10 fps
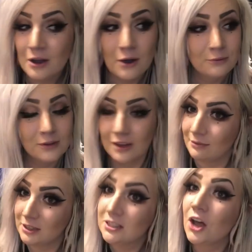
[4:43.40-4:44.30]
Well, let
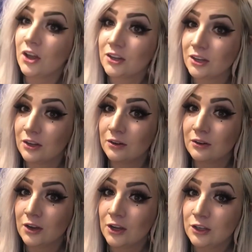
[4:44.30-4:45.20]
me tell you,
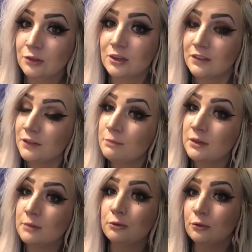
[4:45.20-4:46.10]
you give the
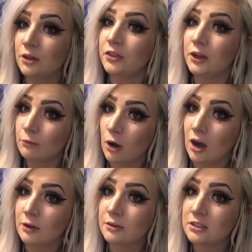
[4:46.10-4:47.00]
people what they
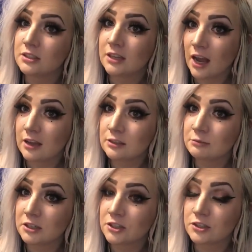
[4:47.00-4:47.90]
want, which is cast
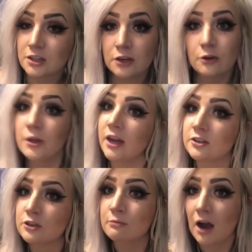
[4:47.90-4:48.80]
pictures, and they go the
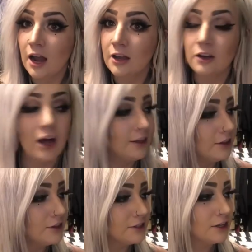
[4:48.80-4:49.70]
extra mile, and then
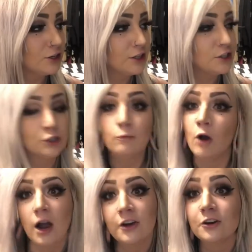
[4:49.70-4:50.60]
they suddenly just
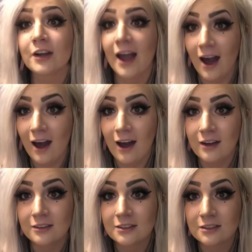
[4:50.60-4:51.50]
want your
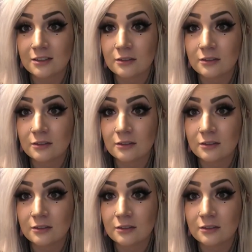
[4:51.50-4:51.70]
cast.